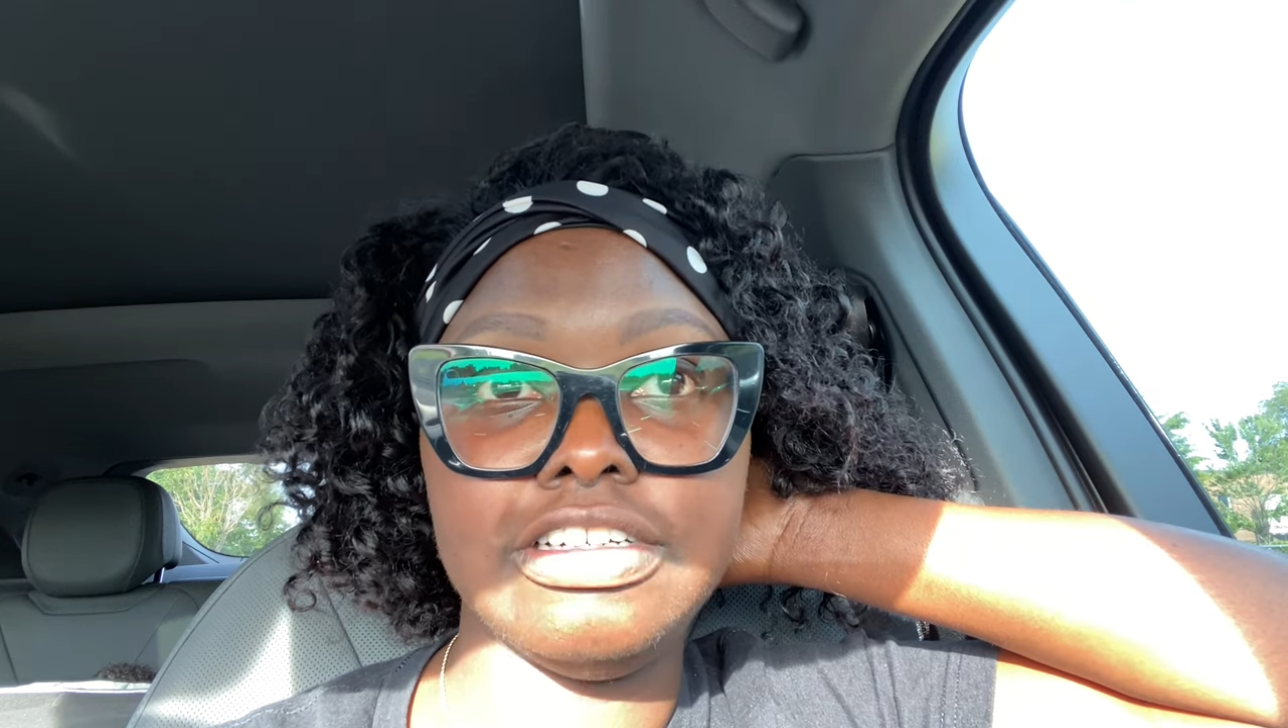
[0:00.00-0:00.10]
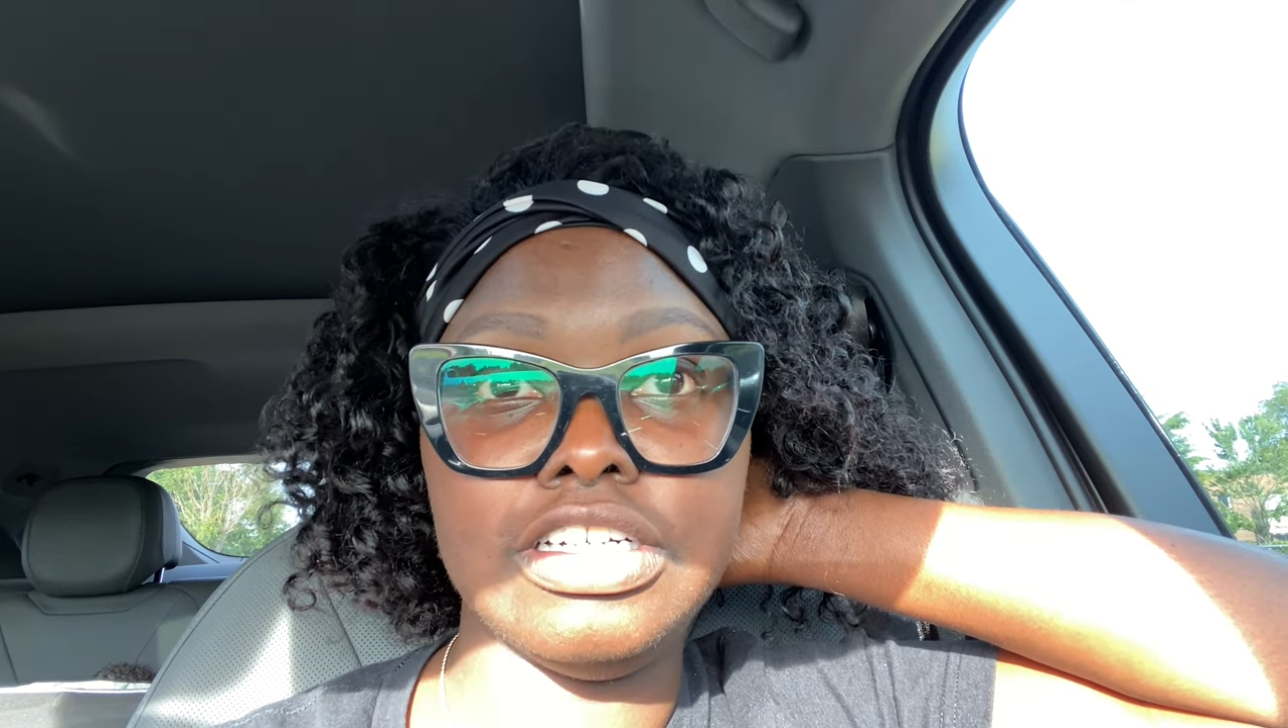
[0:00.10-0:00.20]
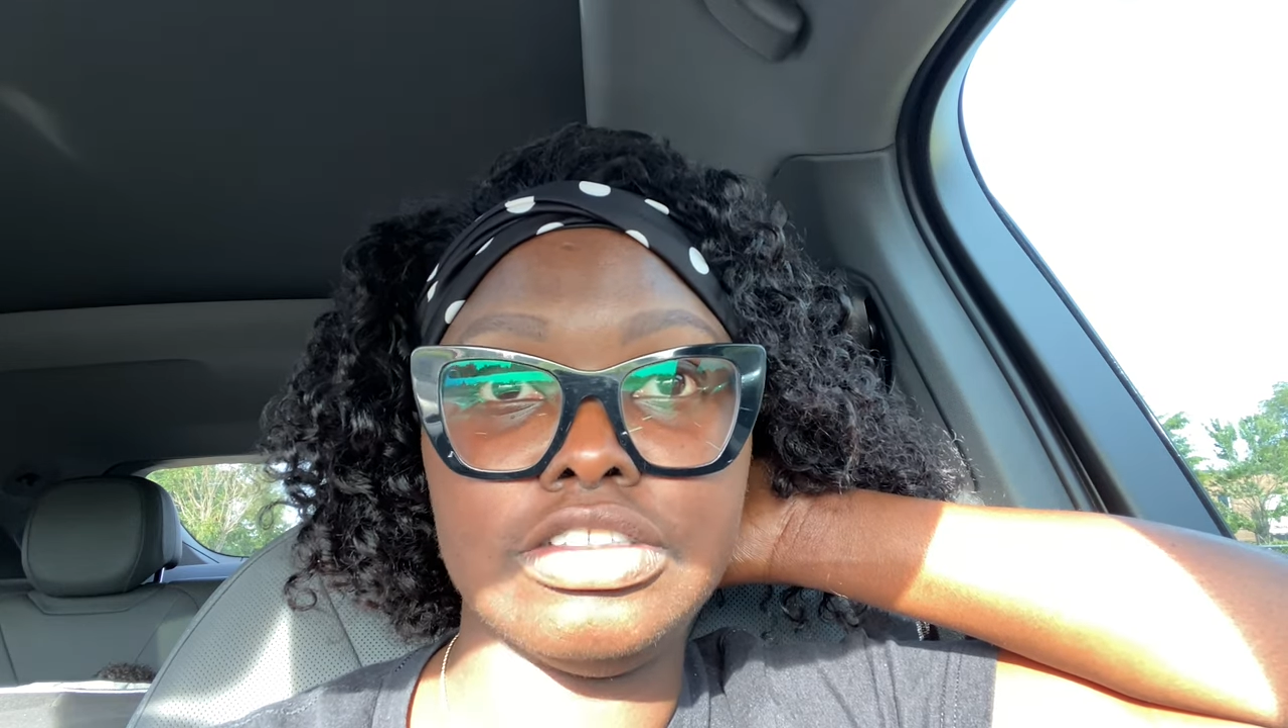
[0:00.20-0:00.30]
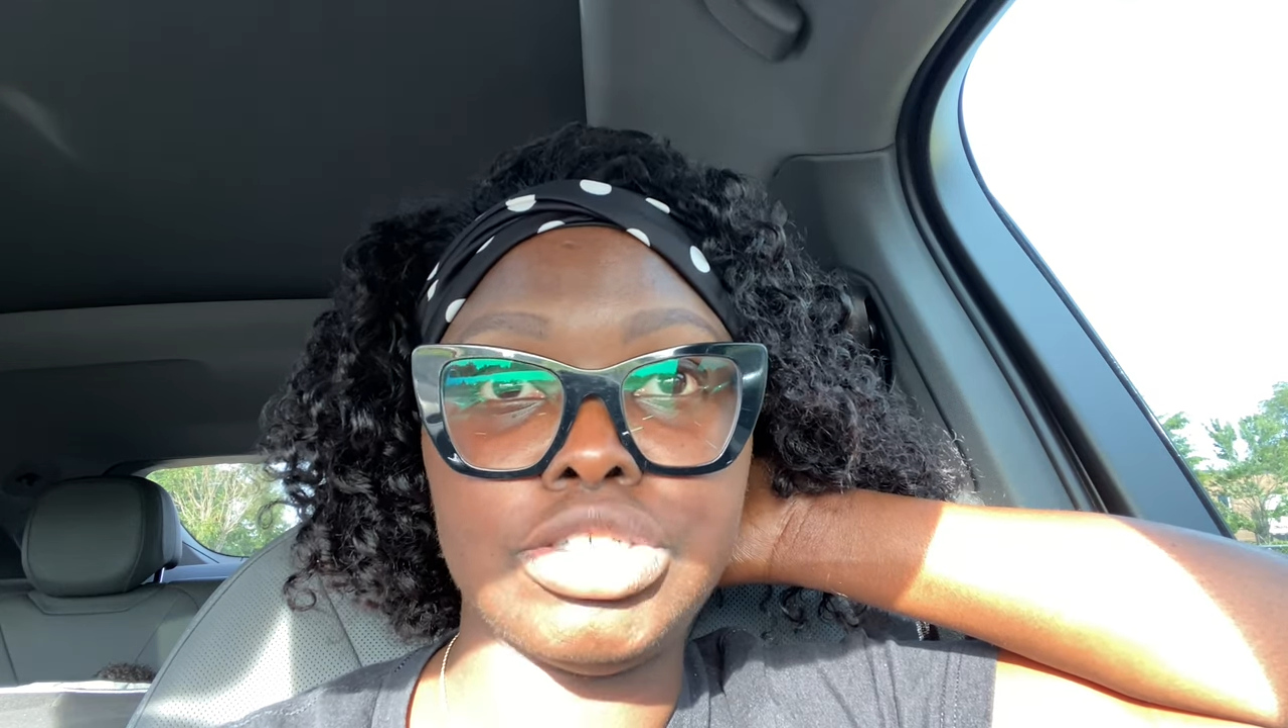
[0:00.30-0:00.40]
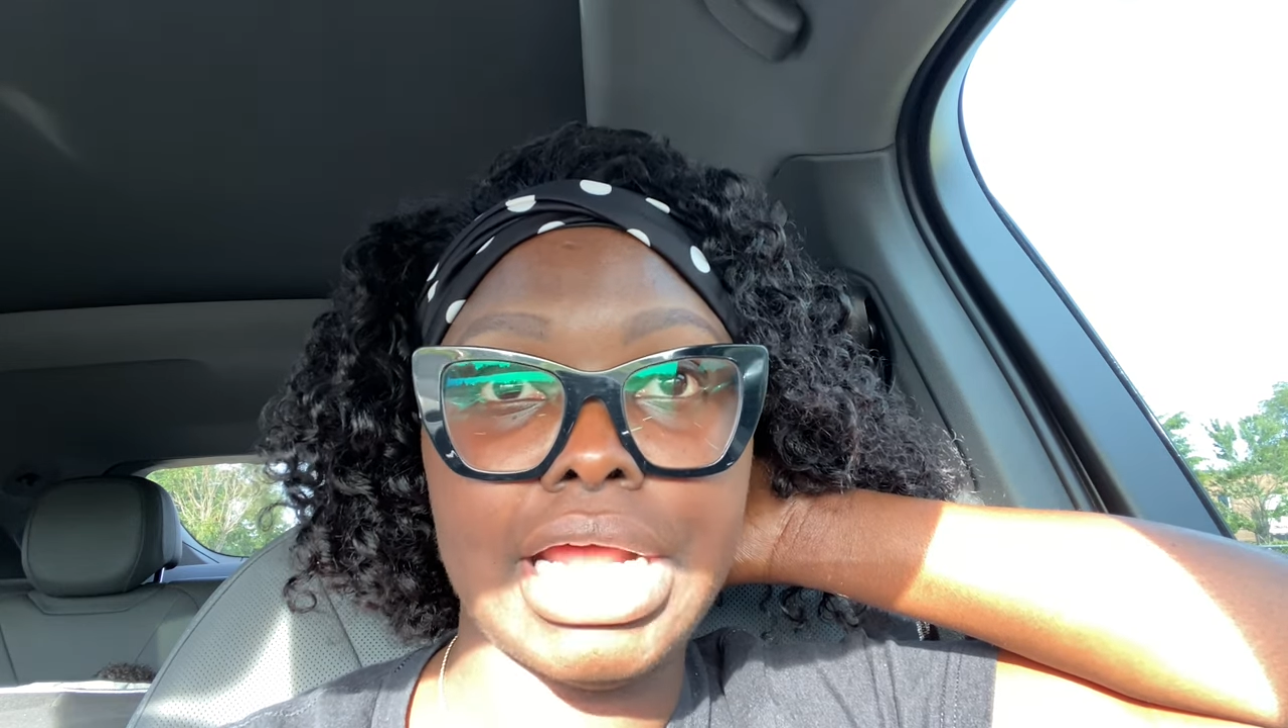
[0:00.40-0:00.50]
you
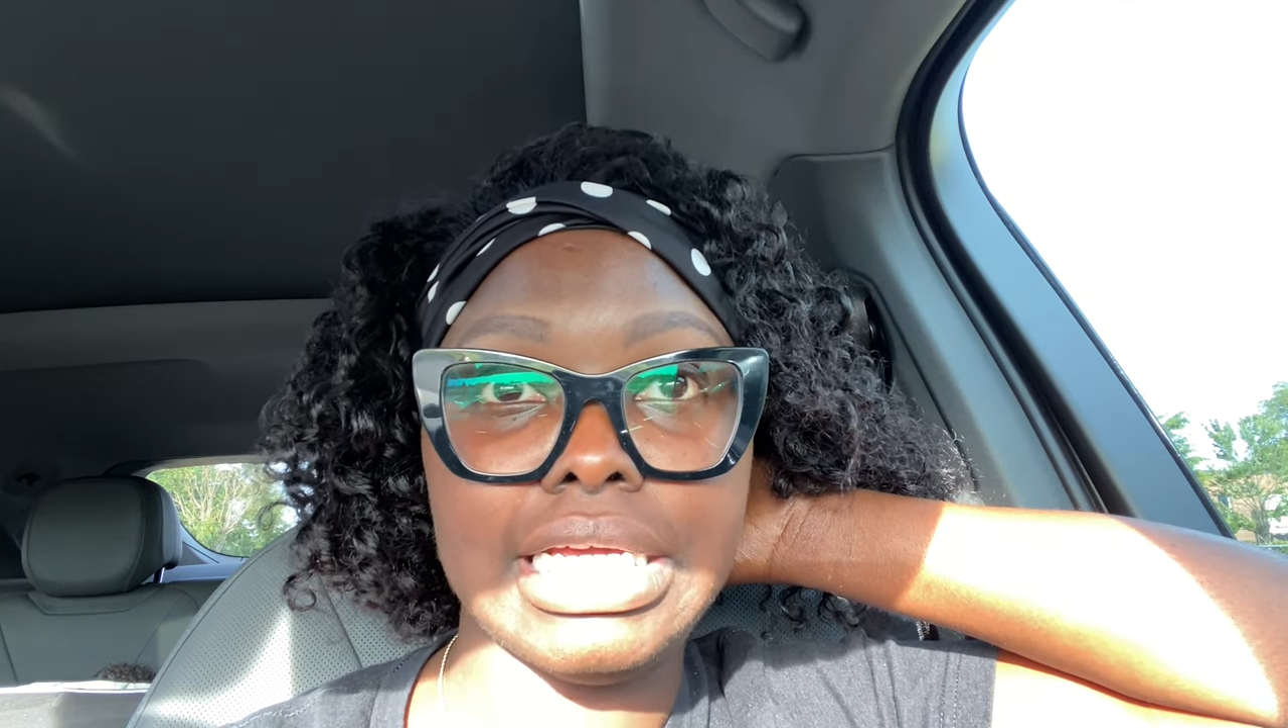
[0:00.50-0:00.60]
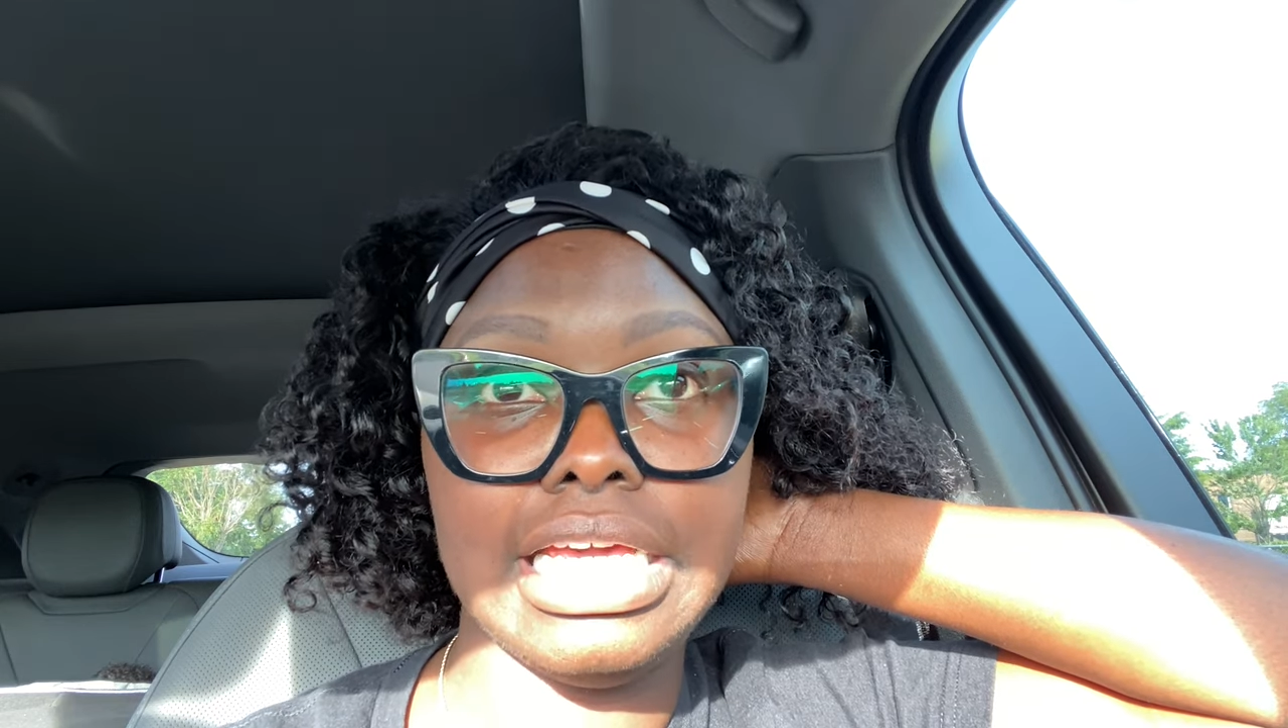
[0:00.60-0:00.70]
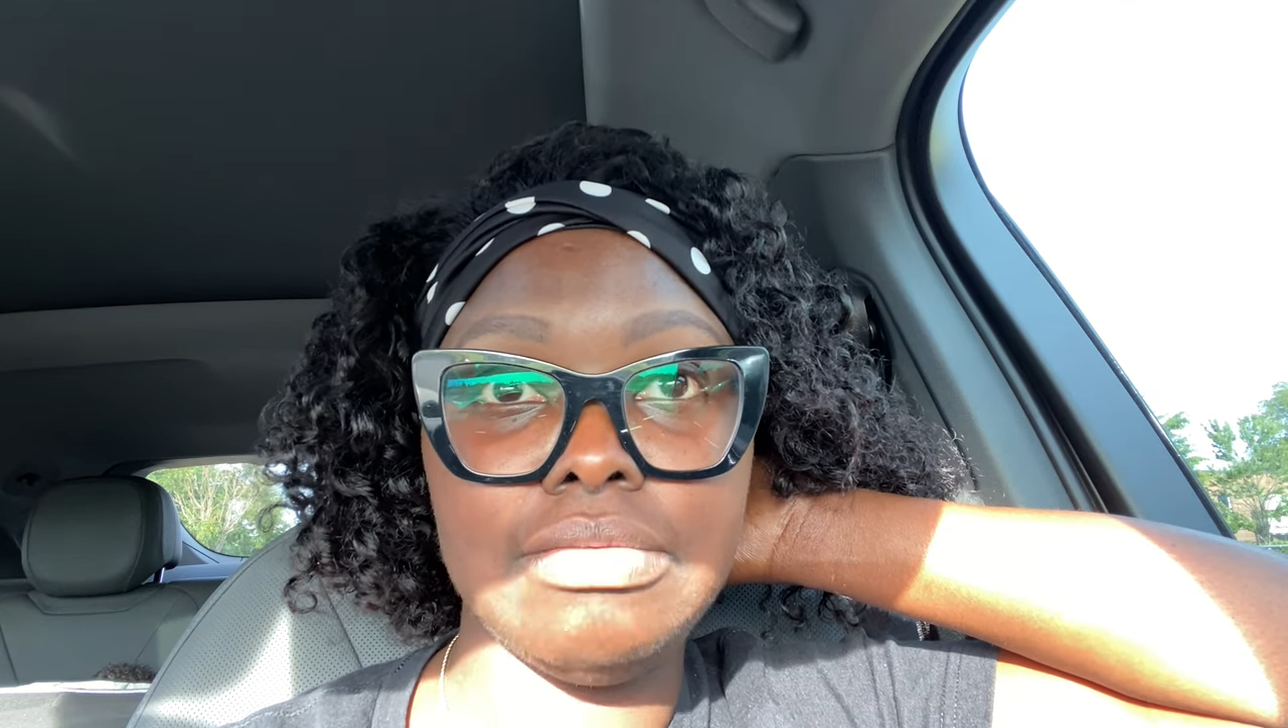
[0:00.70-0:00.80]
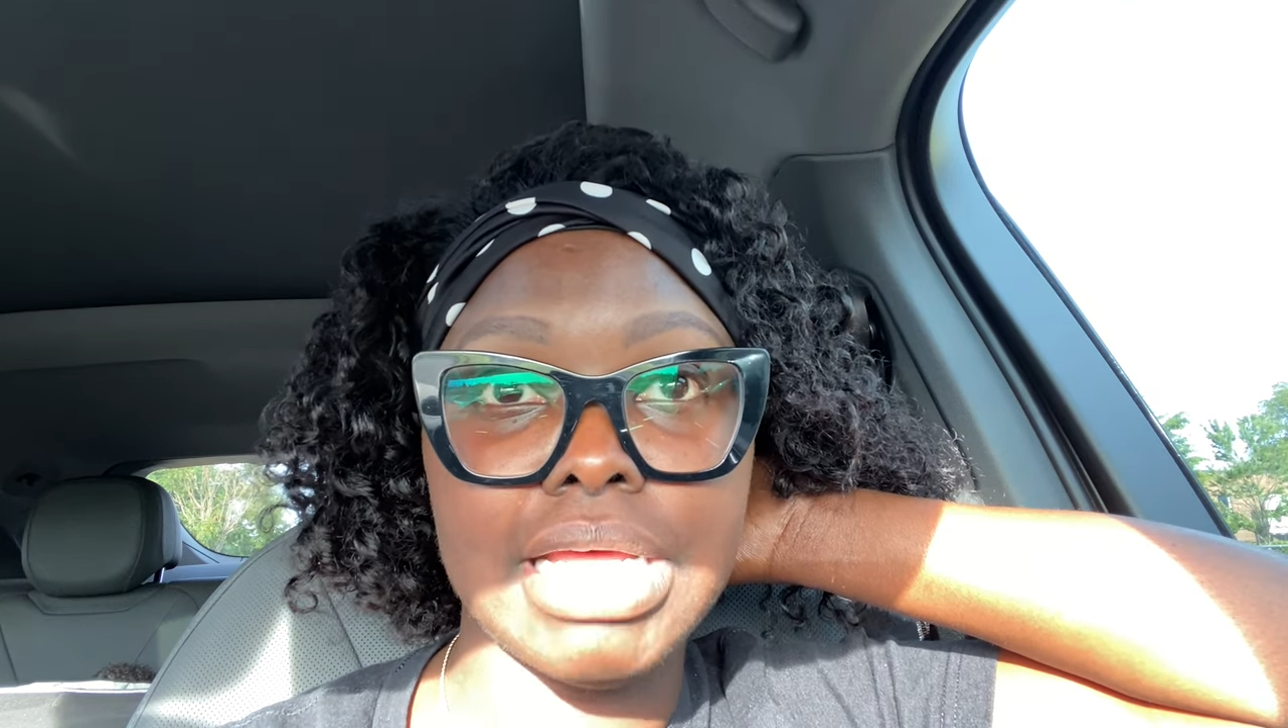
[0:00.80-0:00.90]
know, try to keep